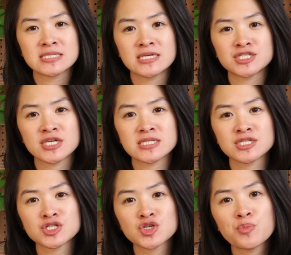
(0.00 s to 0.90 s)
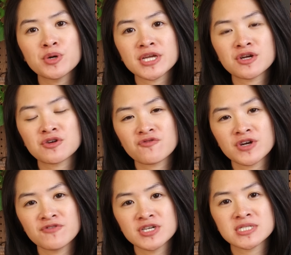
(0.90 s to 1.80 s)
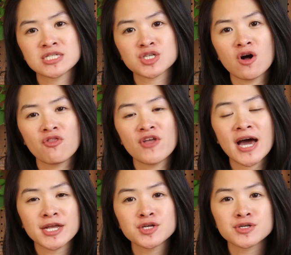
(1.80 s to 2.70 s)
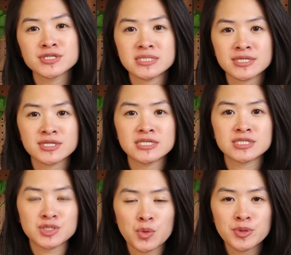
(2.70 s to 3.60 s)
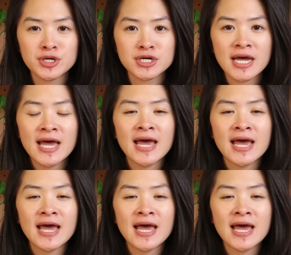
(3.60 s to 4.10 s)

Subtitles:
such as this notebook here in front of us is called the Editor Series notebook.